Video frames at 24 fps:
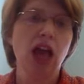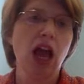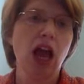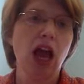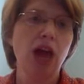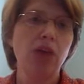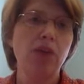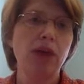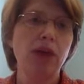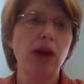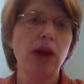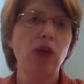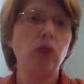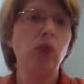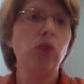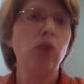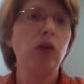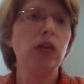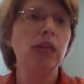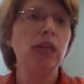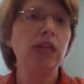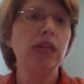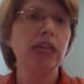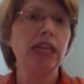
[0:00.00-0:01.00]
about
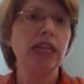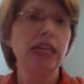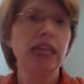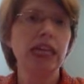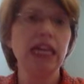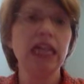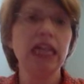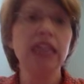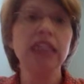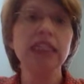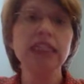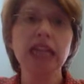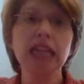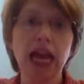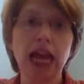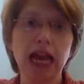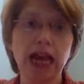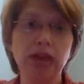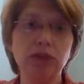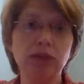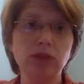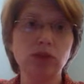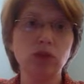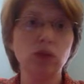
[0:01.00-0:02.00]
what the end
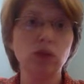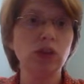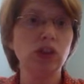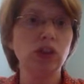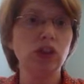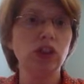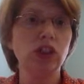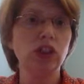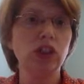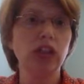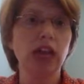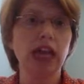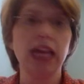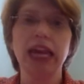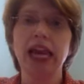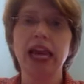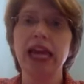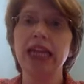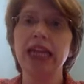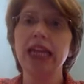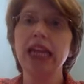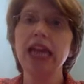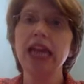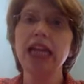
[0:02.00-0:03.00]
times will look like,
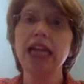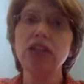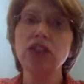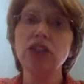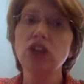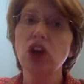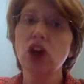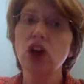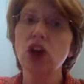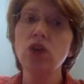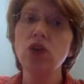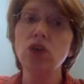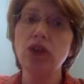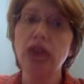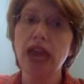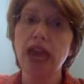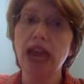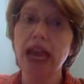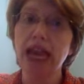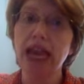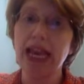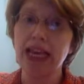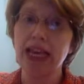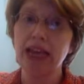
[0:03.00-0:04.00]
and that is
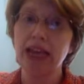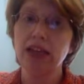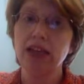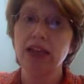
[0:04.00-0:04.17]
okay.